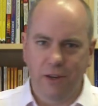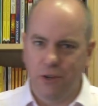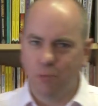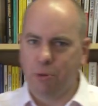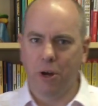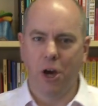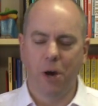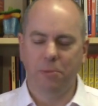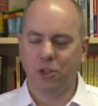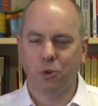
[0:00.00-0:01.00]
you probably
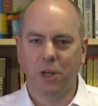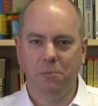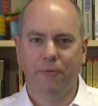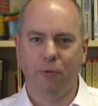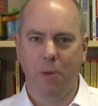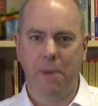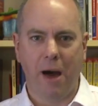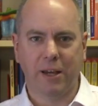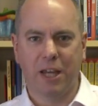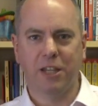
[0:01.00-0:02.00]
heard me talking before
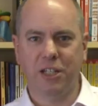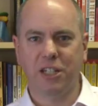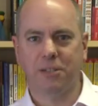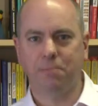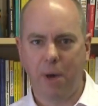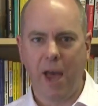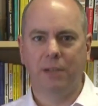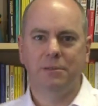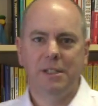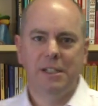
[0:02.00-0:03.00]
about get a decent
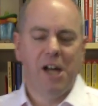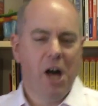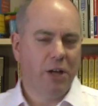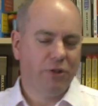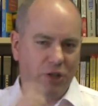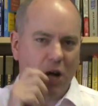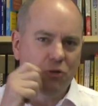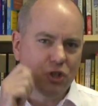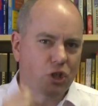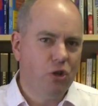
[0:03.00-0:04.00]
pen.
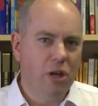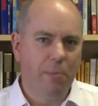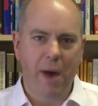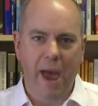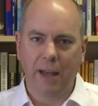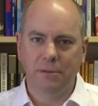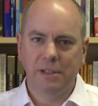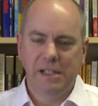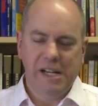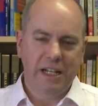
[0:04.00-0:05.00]
Don't chew your pen.
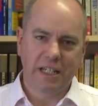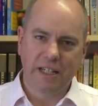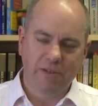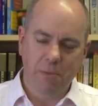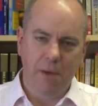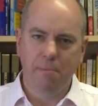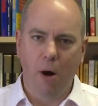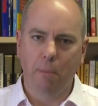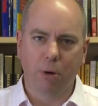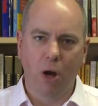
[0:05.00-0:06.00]
It doesn't have to be a
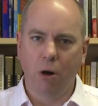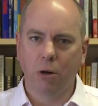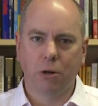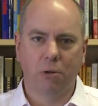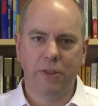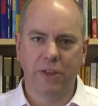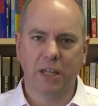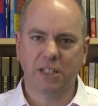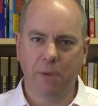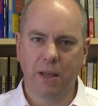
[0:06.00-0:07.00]
Mont Blanc or anything
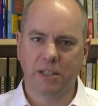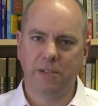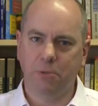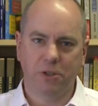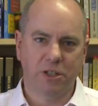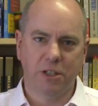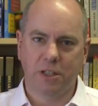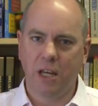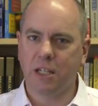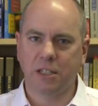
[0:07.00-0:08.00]
expensive, but just a
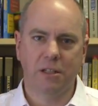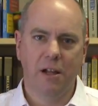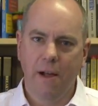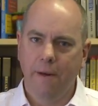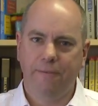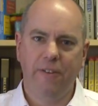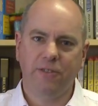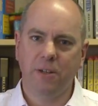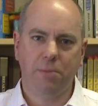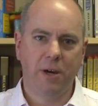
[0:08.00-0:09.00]
decent
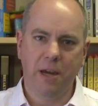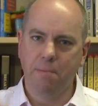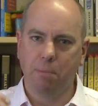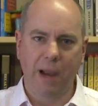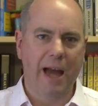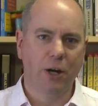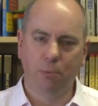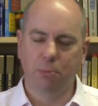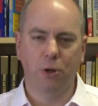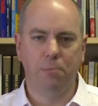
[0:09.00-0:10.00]
50p black or
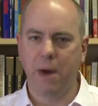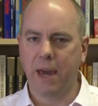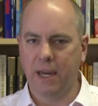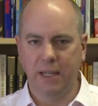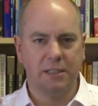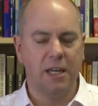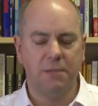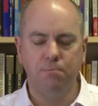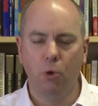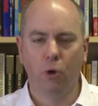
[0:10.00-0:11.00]
blue Bic is
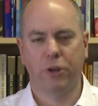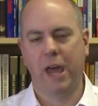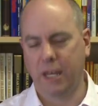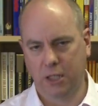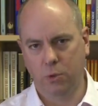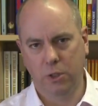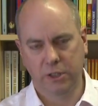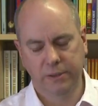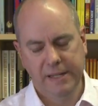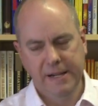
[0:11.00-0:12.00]
more than
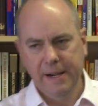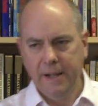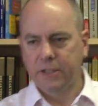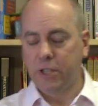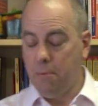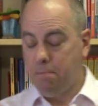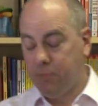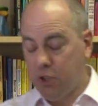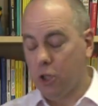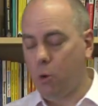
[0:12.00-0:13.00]
adequate. So
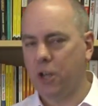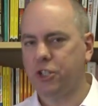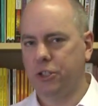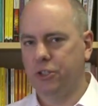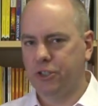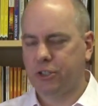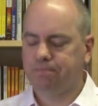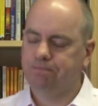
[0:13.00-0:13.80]
to the questions.